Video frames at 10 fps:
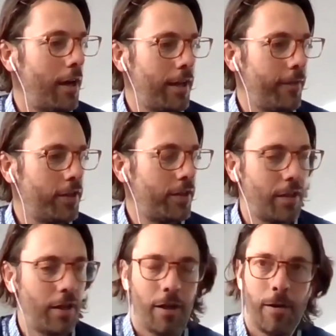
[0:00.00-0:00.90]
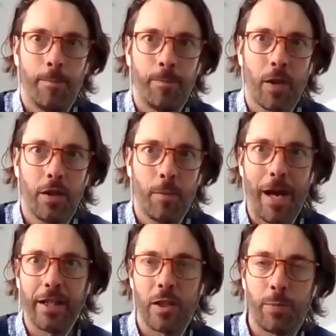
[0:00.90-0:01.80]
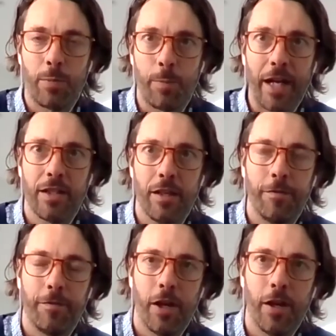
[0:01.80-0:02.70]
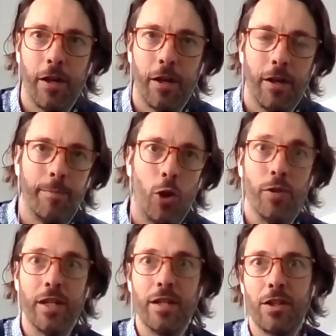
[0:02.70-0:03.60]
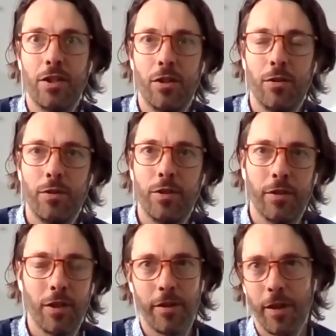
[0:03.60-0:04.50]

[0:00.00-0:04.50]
give us the Bangladesh perspective on these issues, and